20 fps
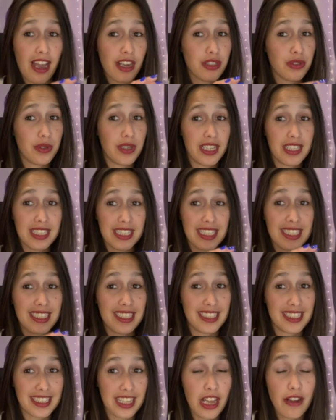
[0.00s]
actual
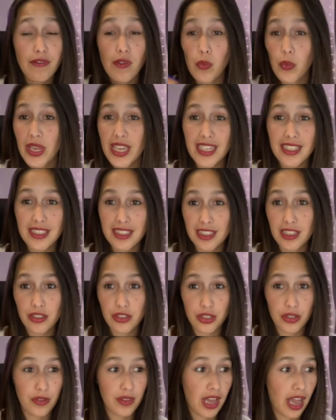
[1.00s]
instance itself, we can
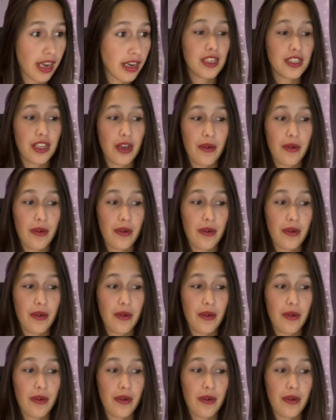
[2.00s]
still do that.